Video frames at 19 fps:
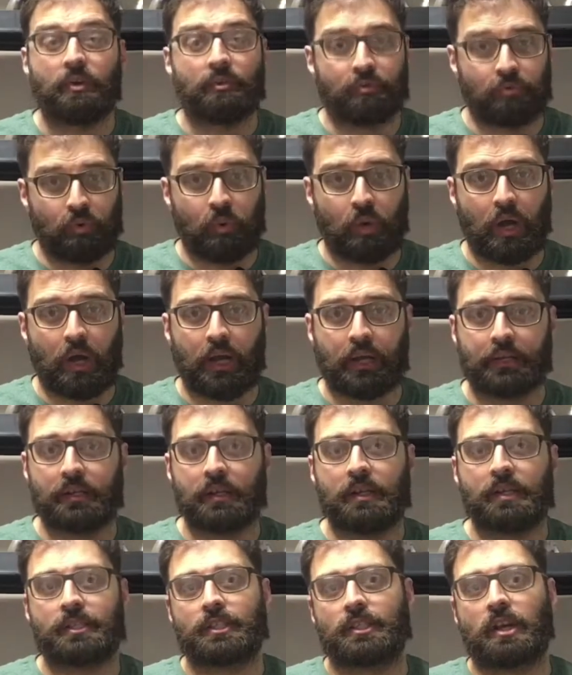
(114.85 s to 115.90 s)
Rawhide
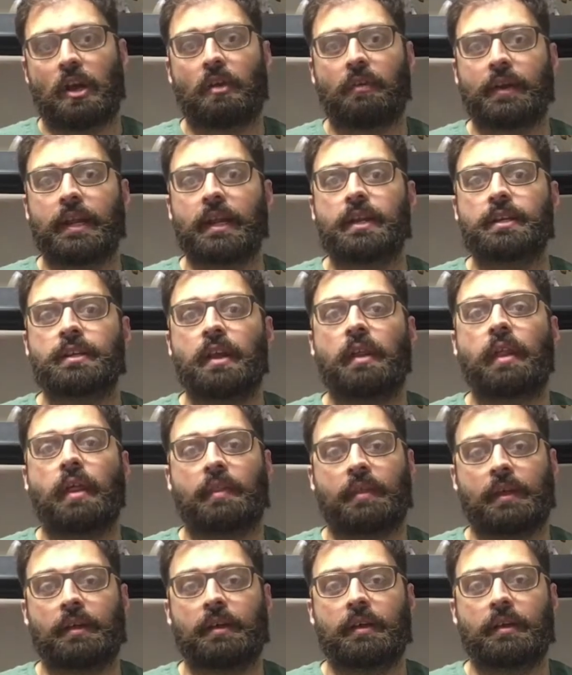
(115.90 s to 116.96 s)
starring none
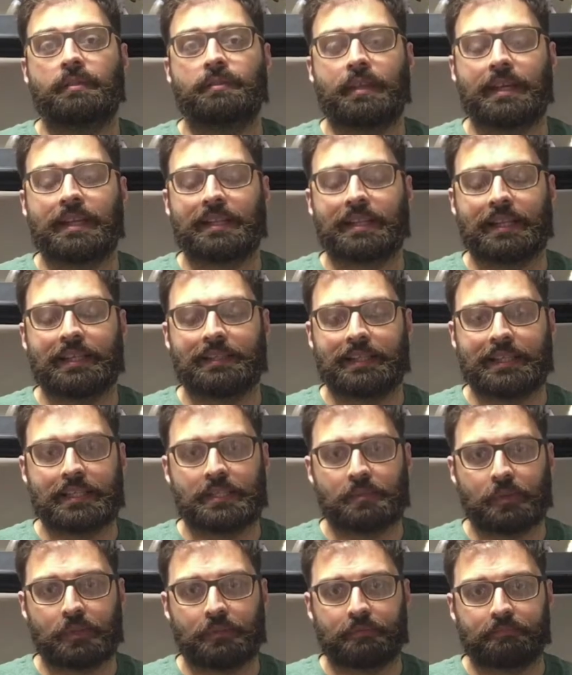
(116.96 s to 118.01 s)
other than Clint
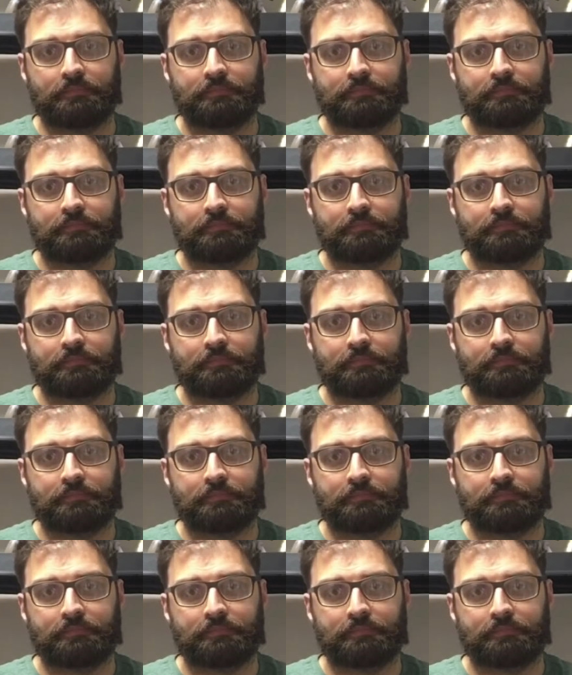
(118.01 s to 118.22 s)
Eastwood.